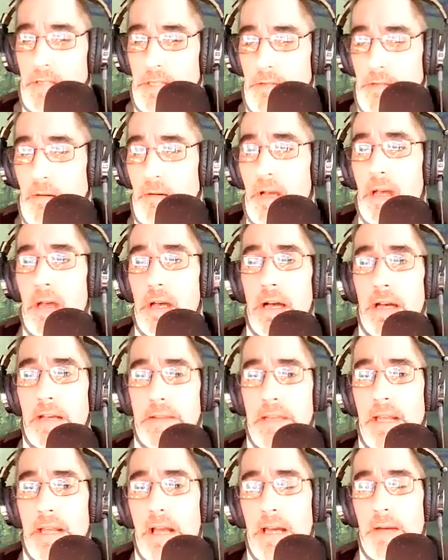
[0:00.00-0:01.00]
So I
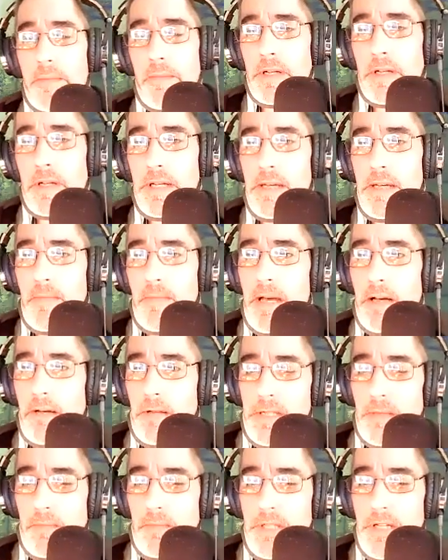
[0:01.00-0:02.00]
think I am going to email
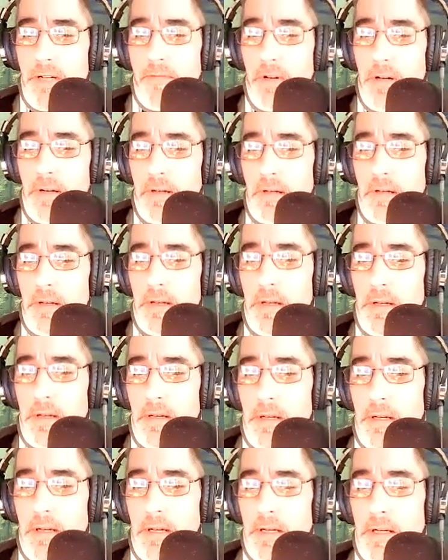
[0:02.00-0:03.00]
some different
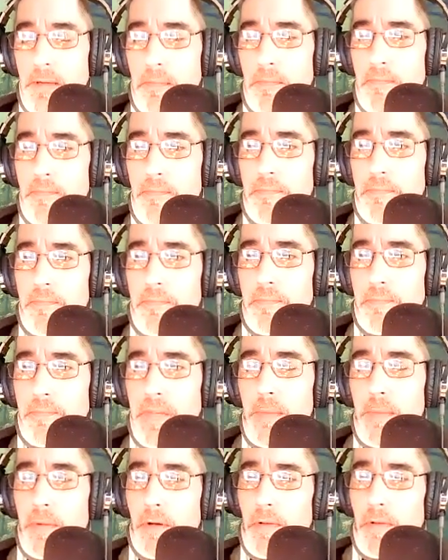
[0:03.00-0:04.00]
um,
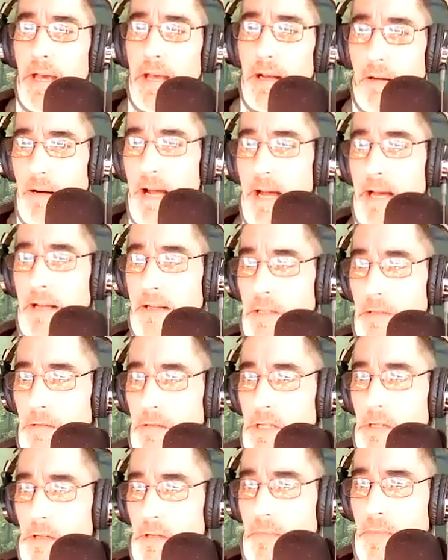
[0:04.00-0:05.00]
people that are on
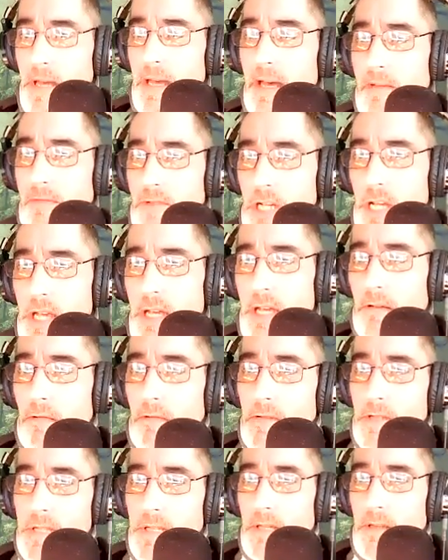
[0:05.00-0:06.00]
YouTube. They have
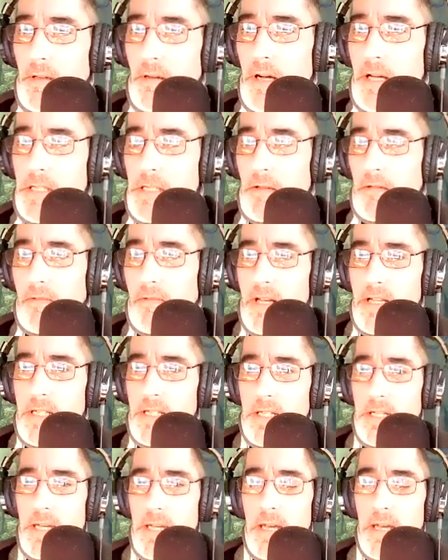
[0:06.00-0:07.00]
channels and they're also
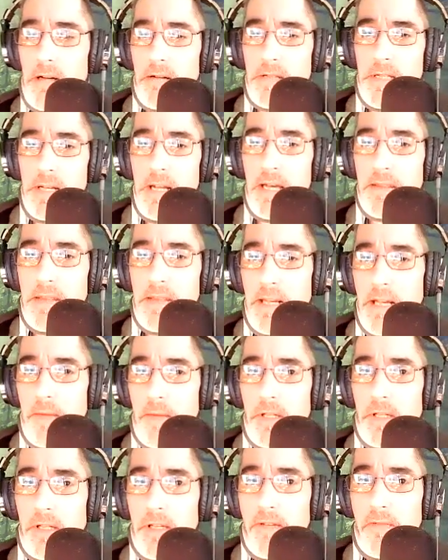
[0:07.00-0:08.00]
investigators. And I think
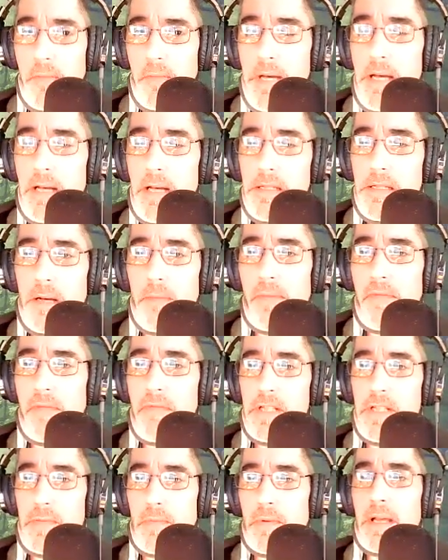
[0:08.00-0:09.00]
I'm going to give them a heads up of
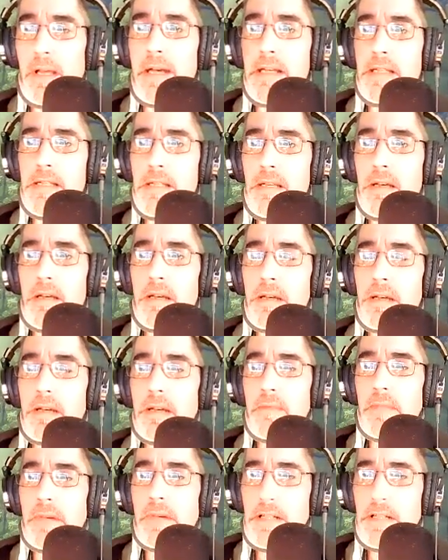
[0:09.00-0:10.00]
this place
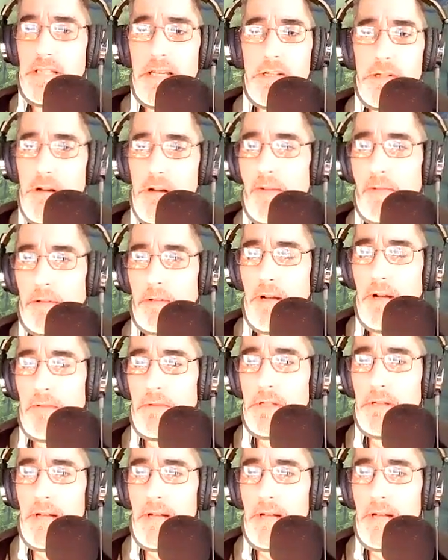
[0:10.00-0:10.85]
because they travel around the